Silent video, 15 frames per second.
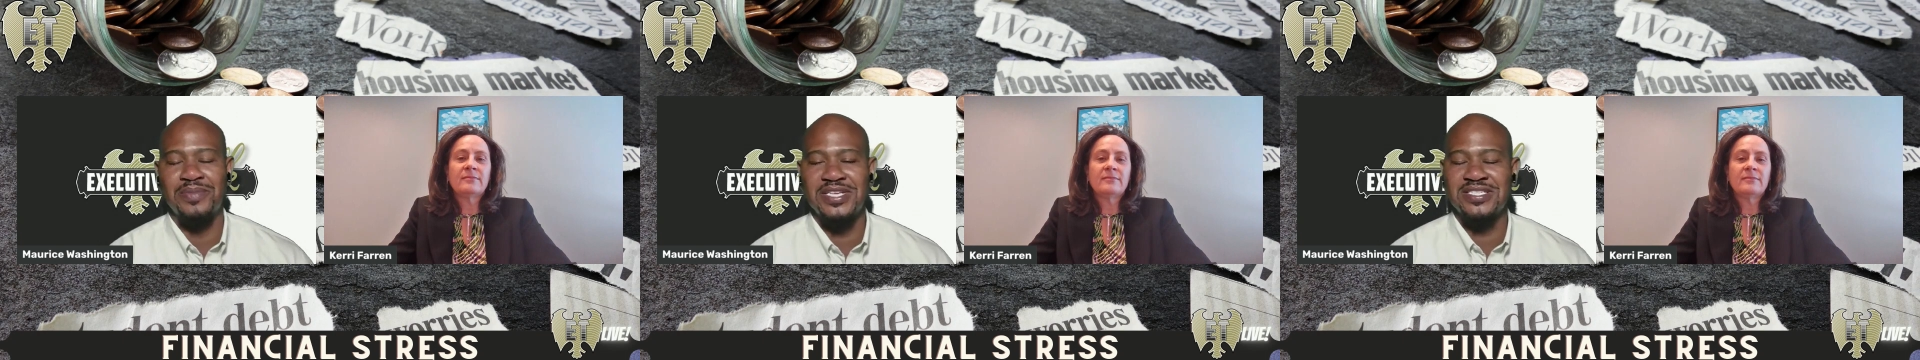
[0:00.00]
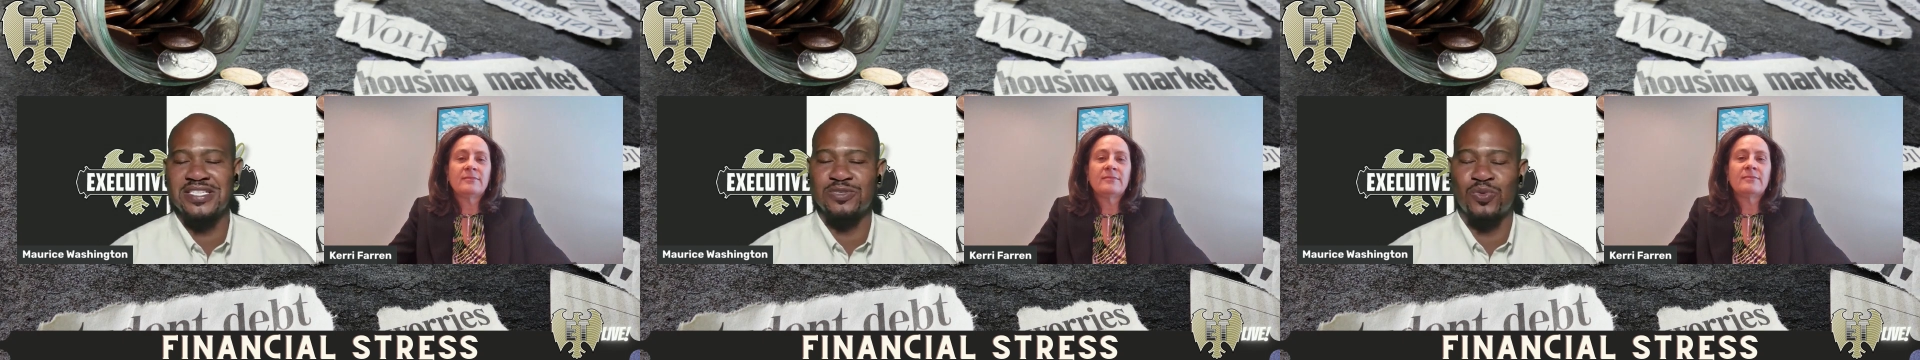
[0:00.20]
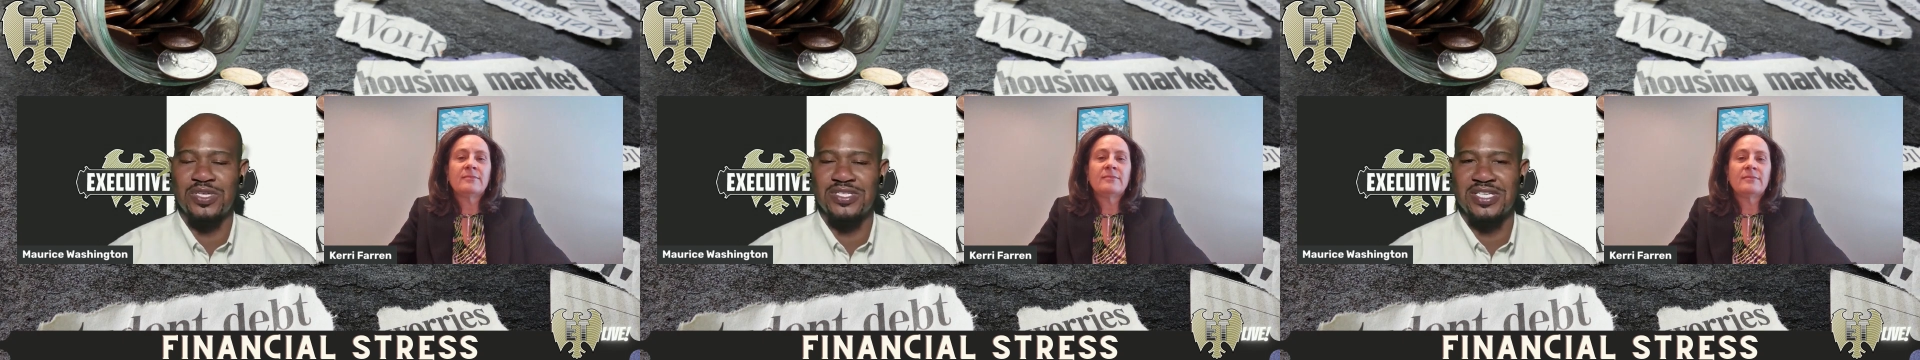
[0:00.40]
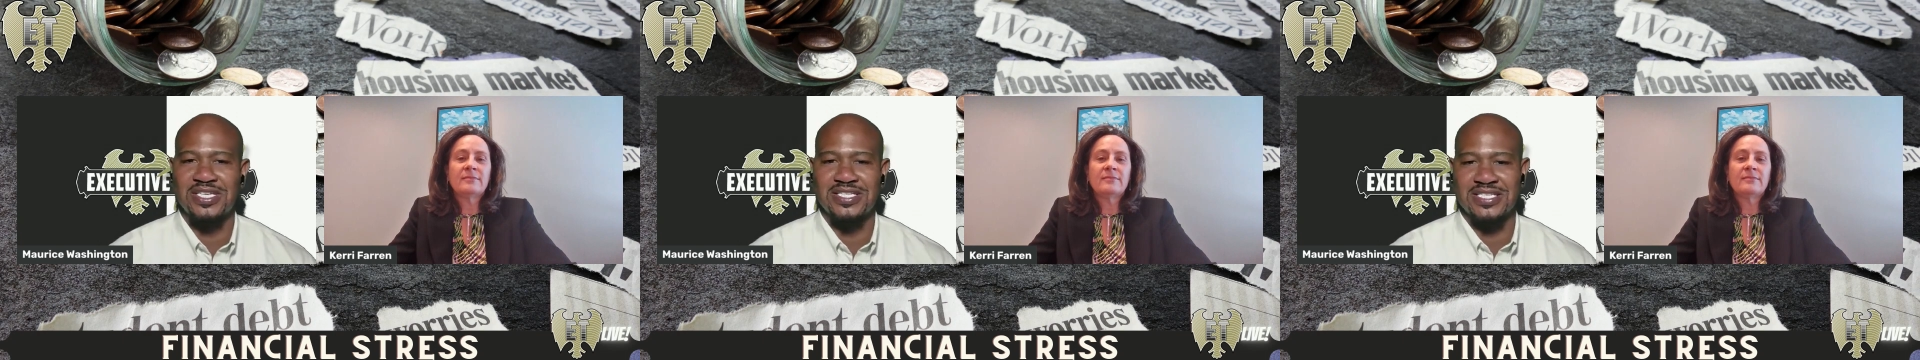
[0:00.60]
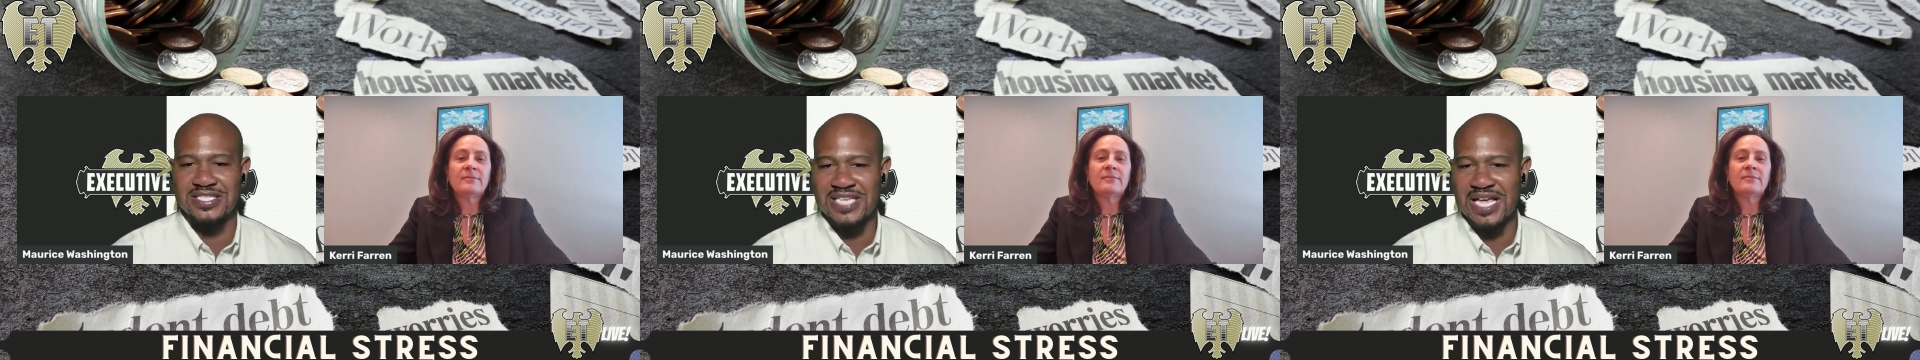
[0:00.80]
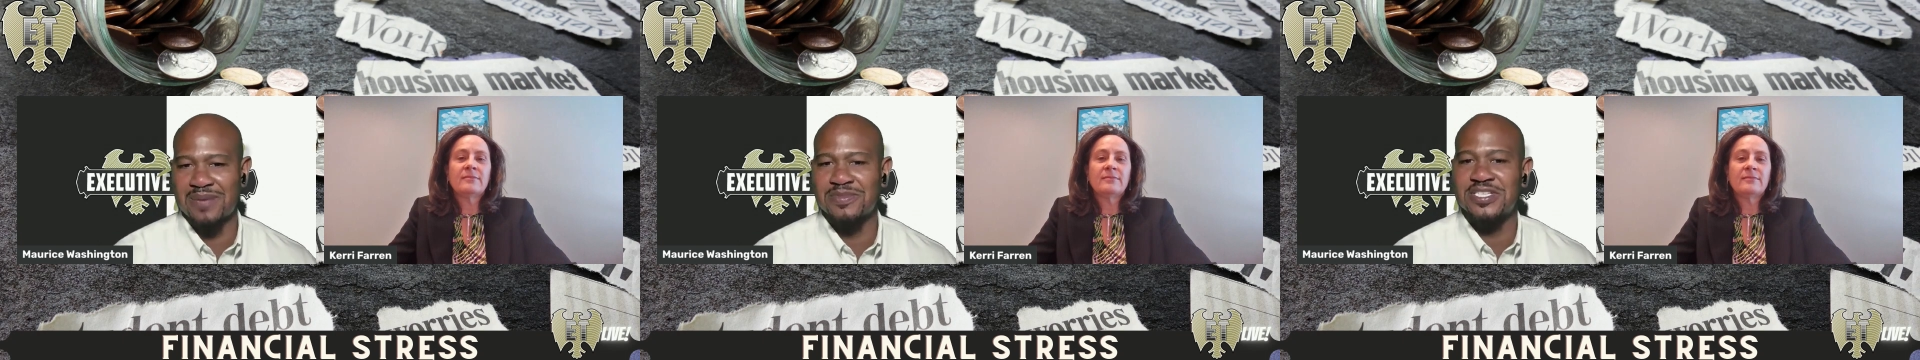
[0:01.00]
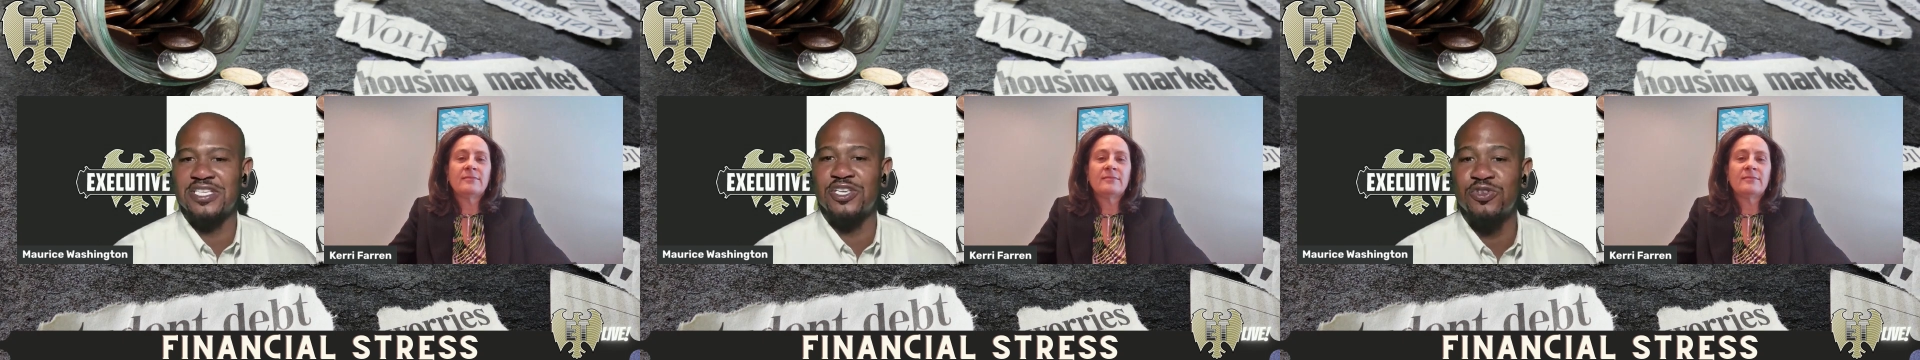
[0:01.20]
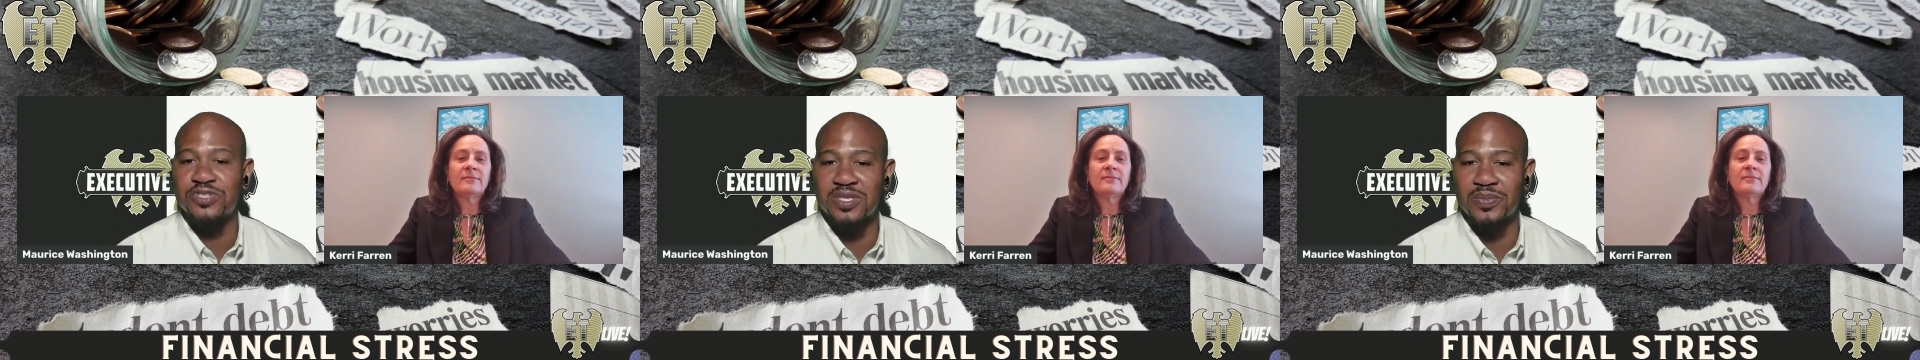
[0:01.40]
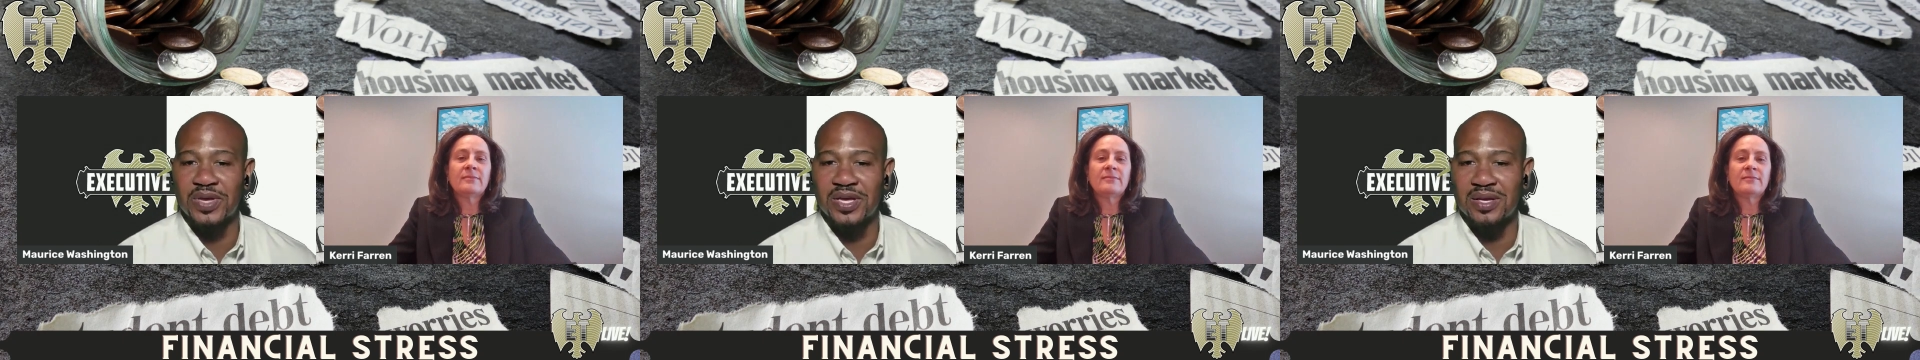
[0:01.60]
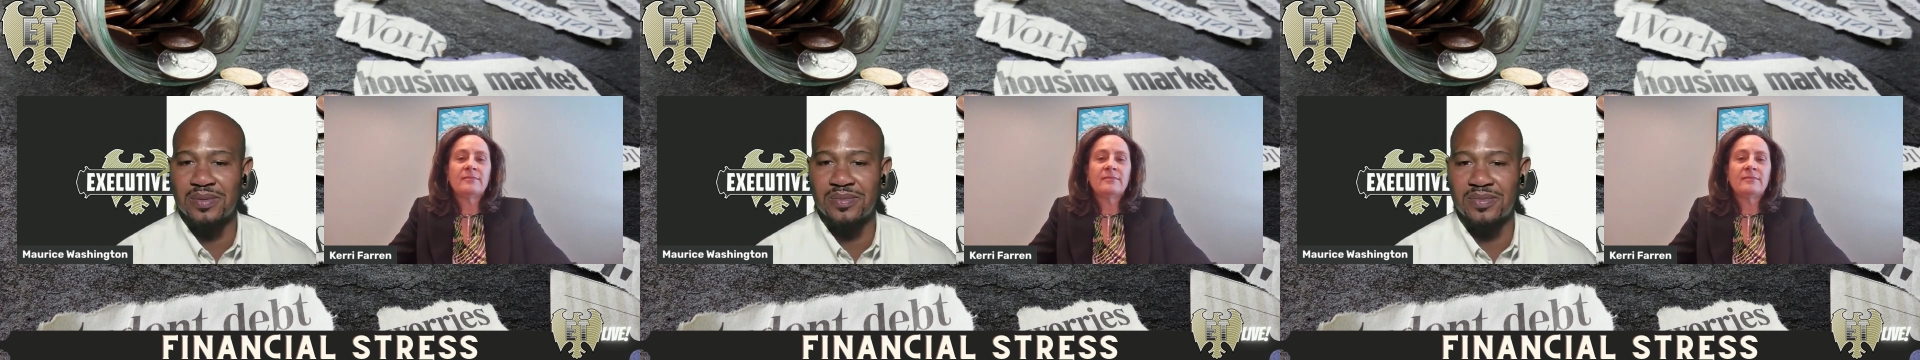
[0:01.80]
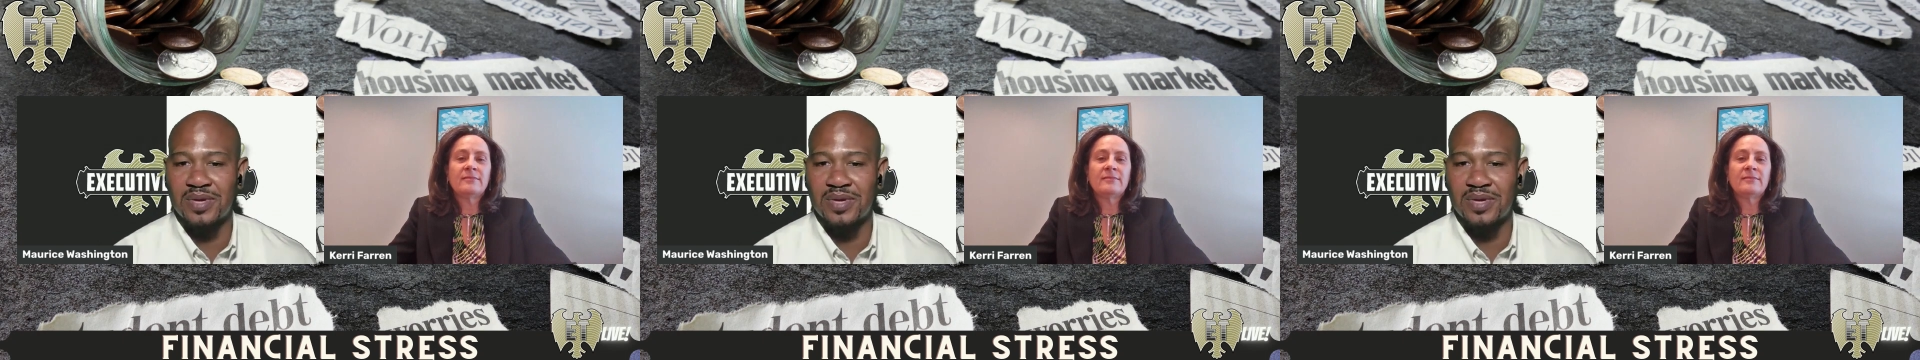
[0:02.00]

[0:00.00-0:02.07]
Speaker 1: business wasn't as the same as it used to be.